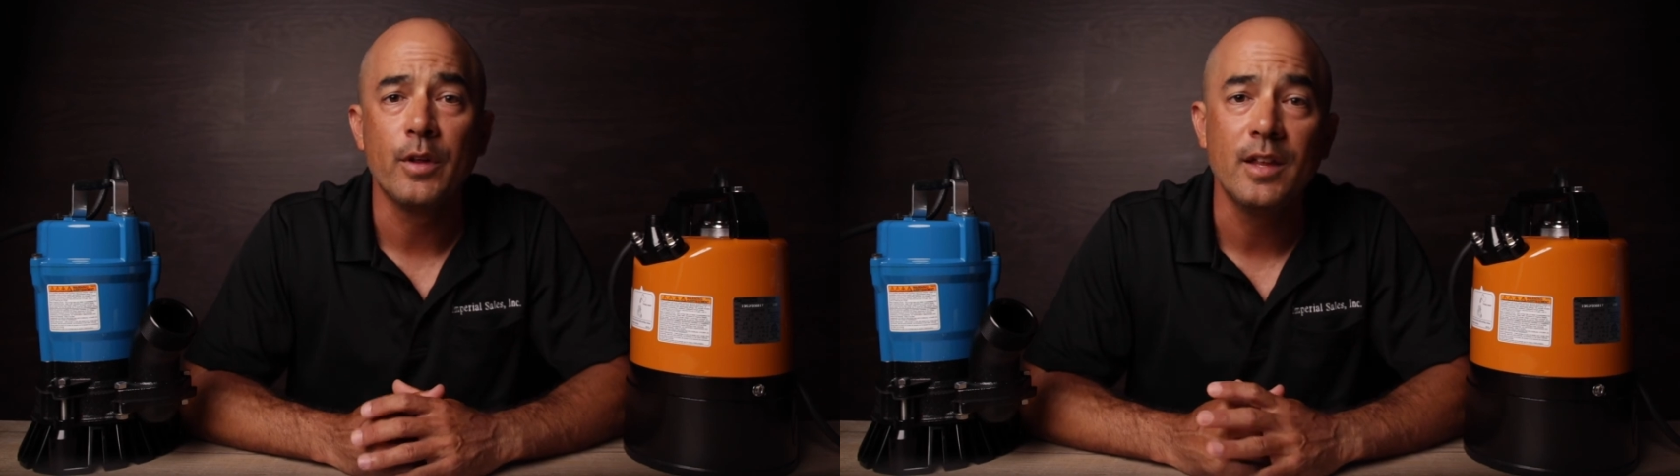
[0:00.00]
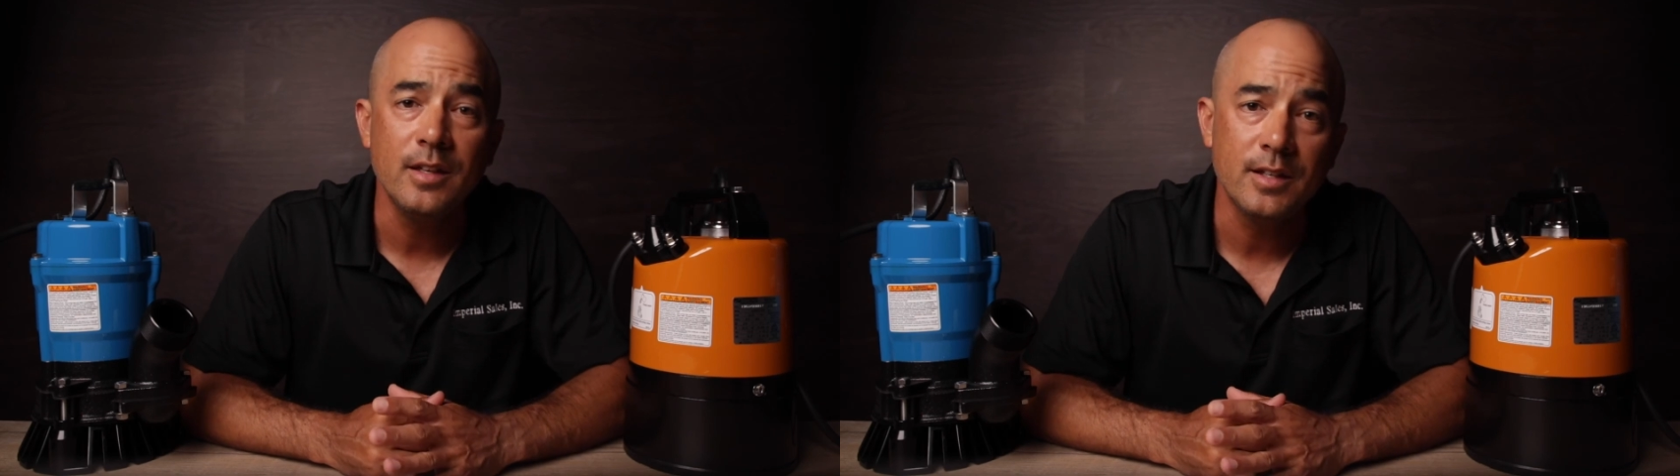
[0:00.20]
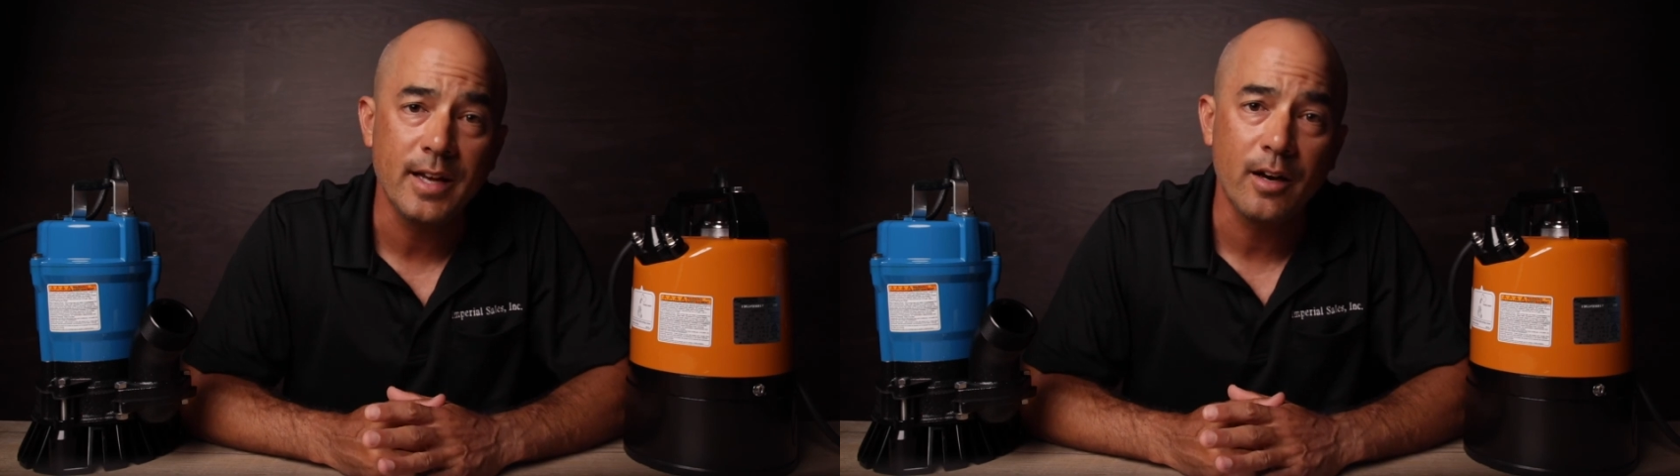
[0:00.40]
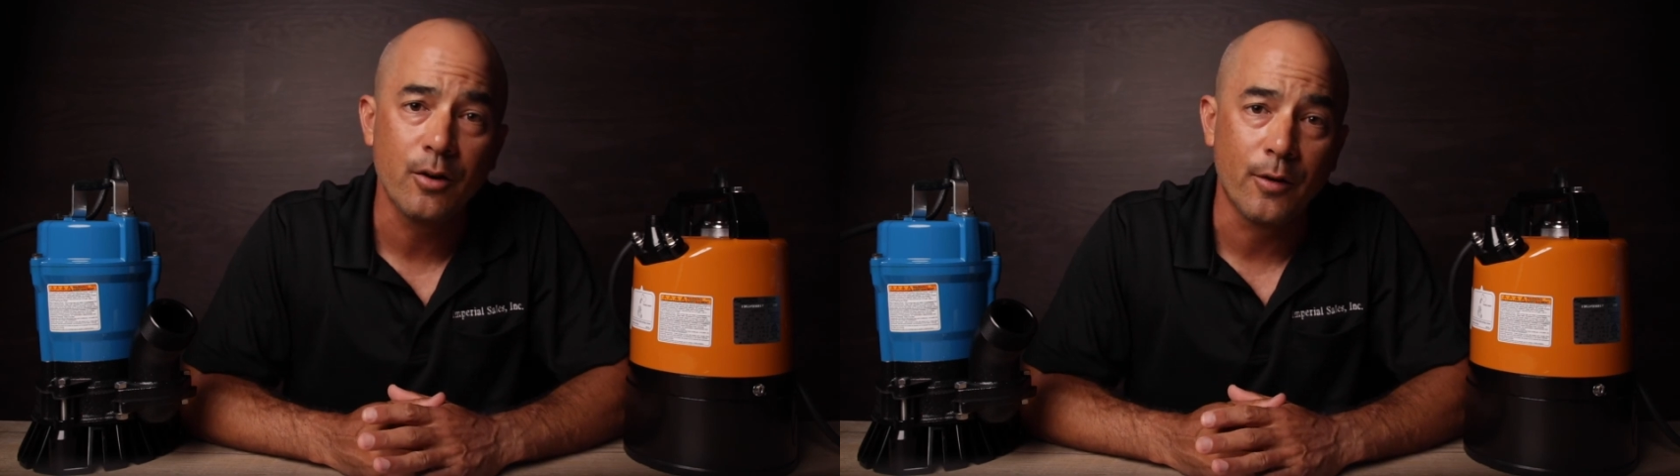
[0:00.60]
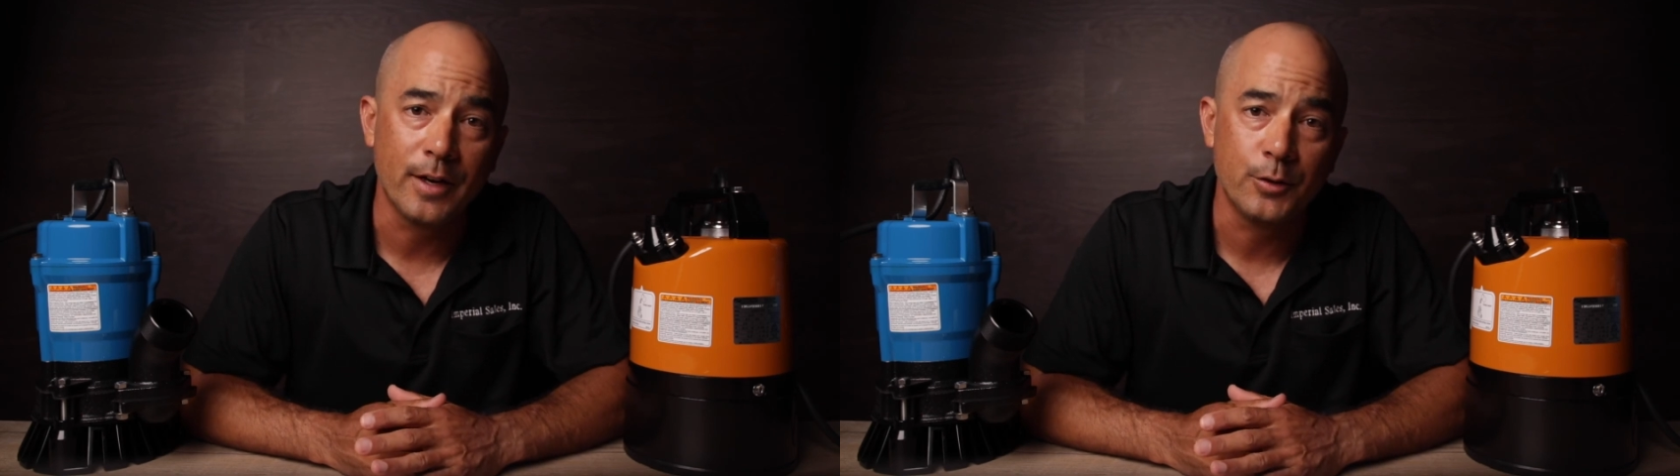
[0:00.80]
within these
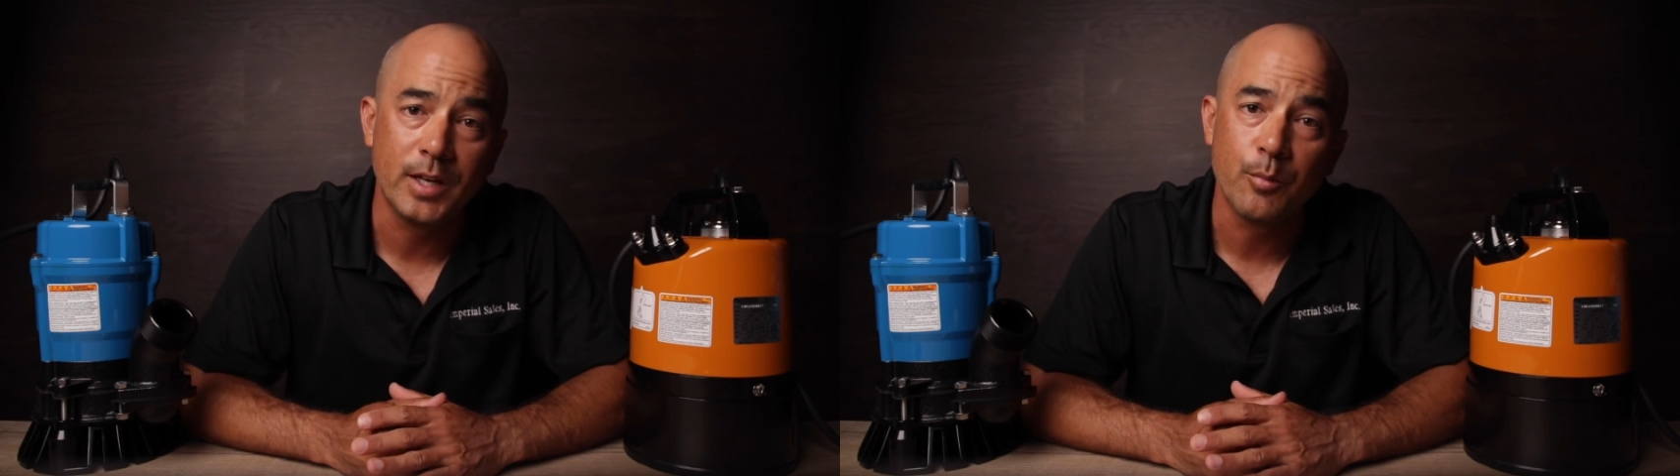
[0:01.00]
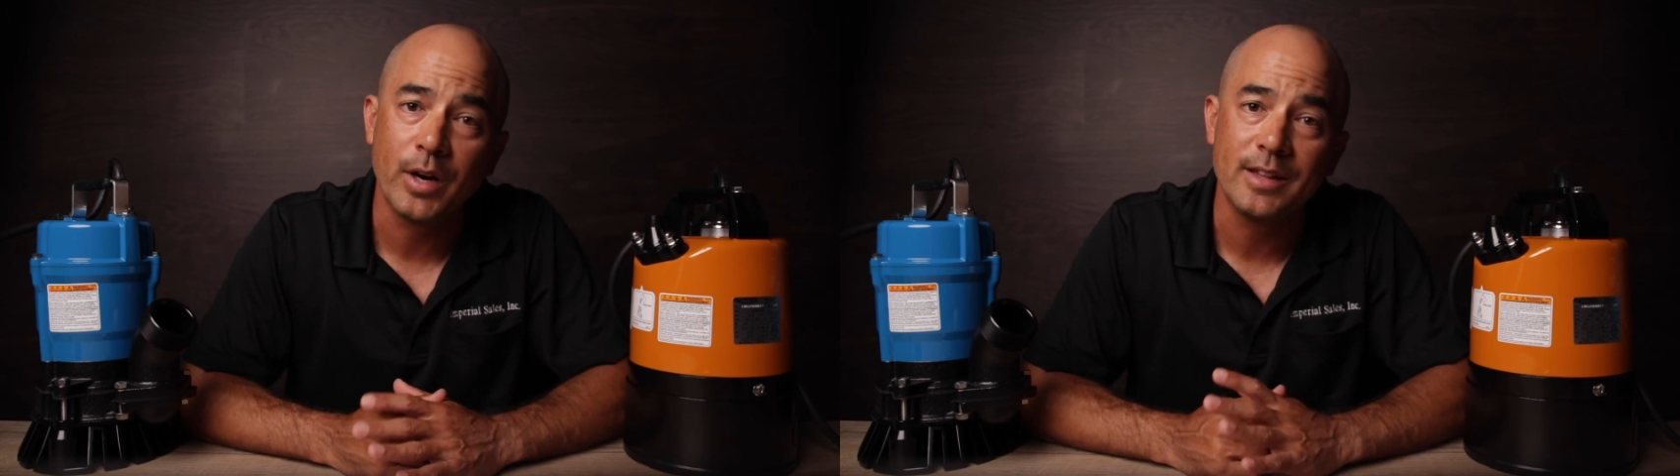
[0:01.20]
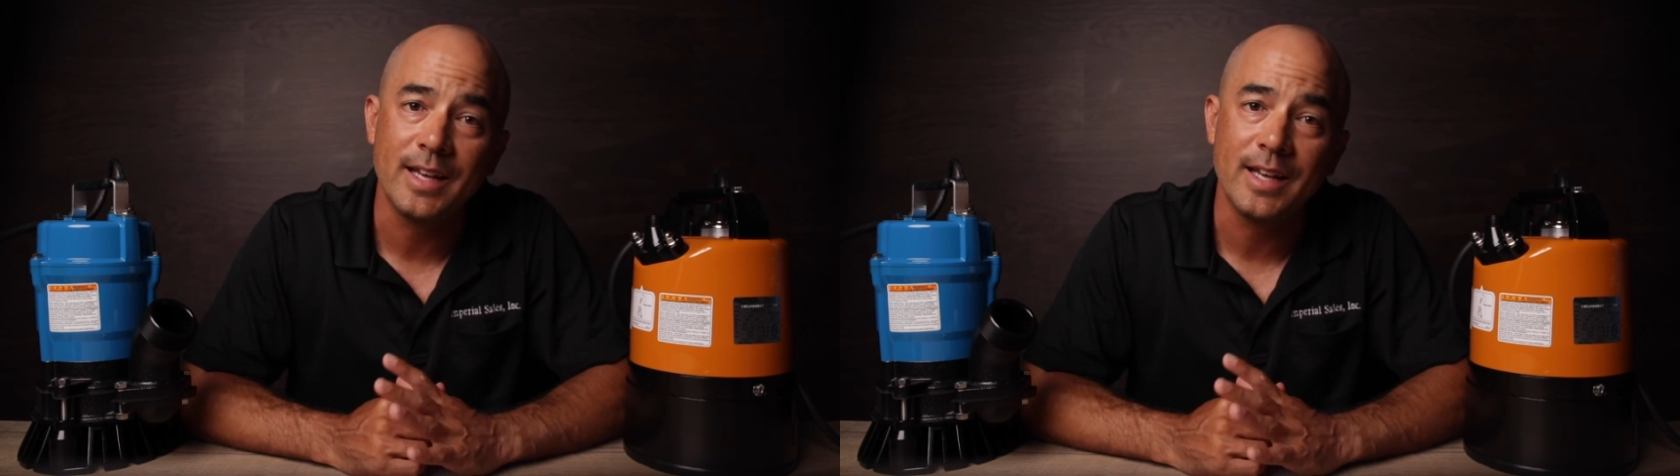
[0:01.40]
categories, we can break